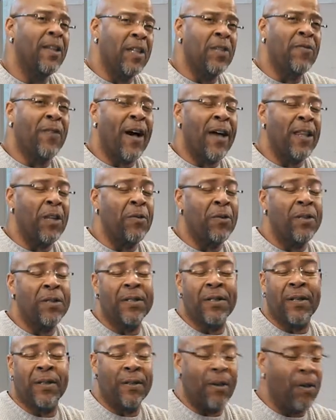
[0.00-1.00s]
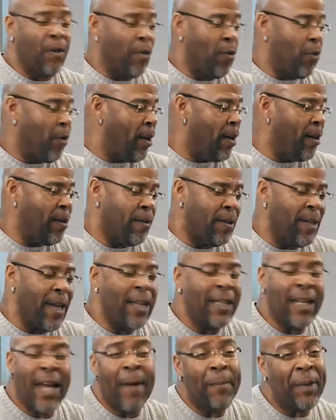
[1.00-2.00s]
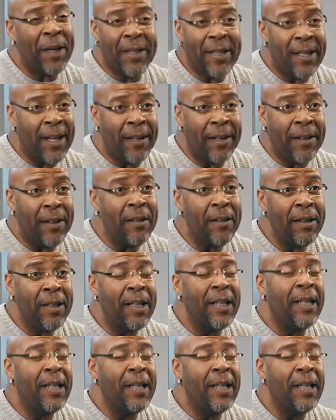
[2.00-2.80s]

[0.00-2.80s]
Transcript: father was a dynamic singer,